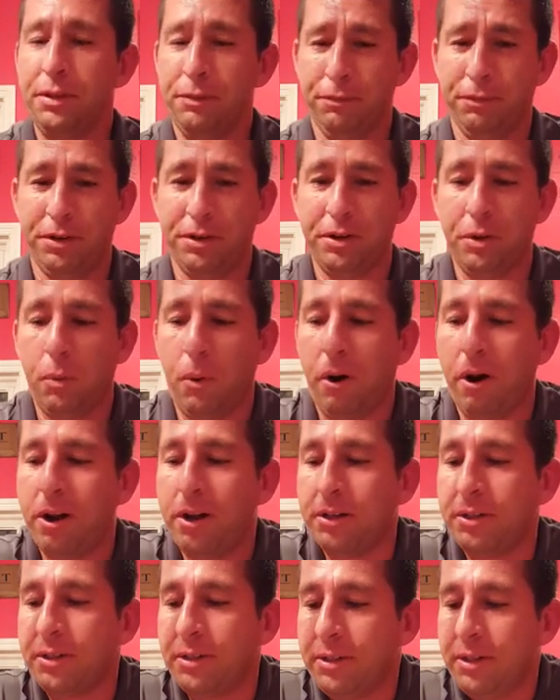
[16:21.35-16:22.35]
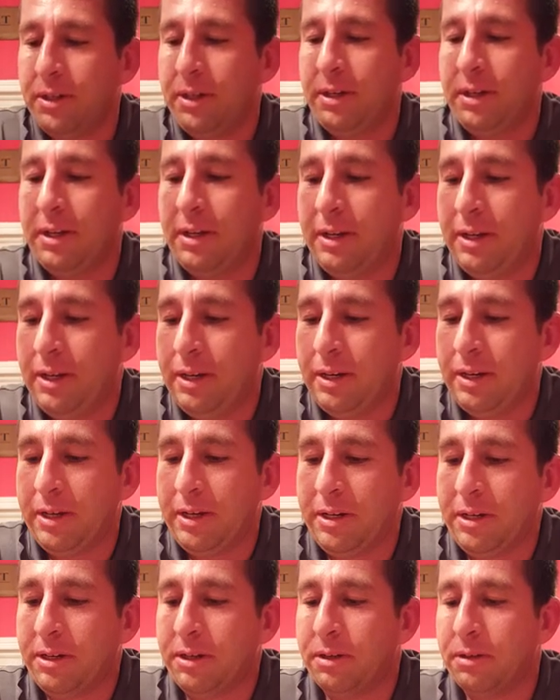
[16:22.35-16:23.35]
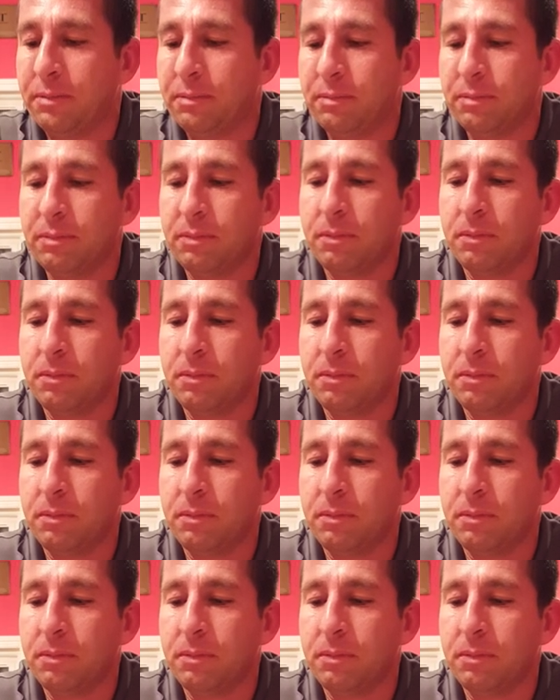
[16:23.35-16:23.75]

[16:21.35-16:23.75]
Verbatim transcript: Fun to watch. And uh,